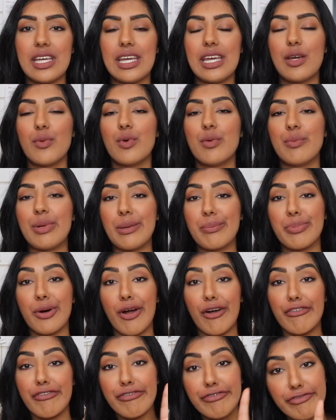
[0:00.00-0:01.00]
It will be
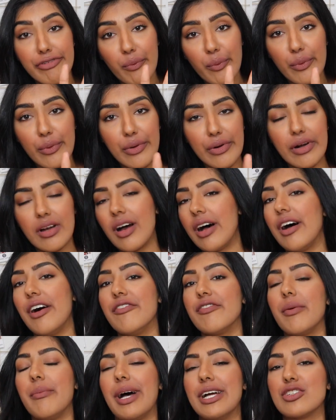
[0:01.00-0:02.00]
part 4
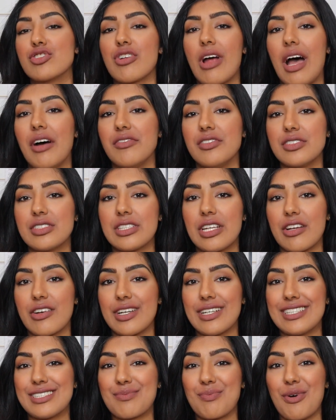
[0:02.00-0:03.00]
of my travel
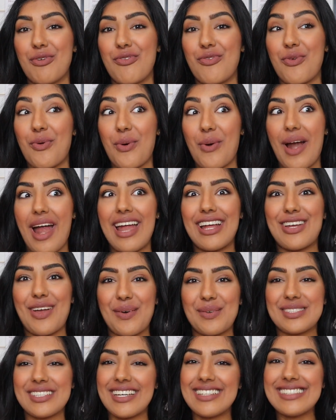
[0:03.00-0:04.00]
series before I
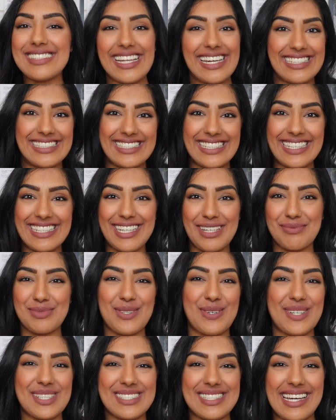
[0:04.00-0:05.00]
go to London. I'm
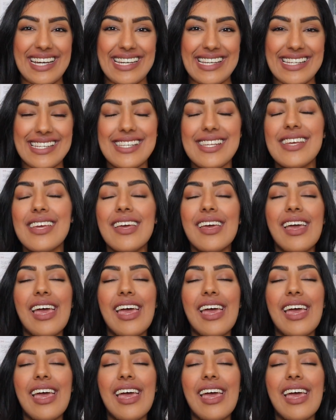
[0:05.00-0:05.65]
so excited.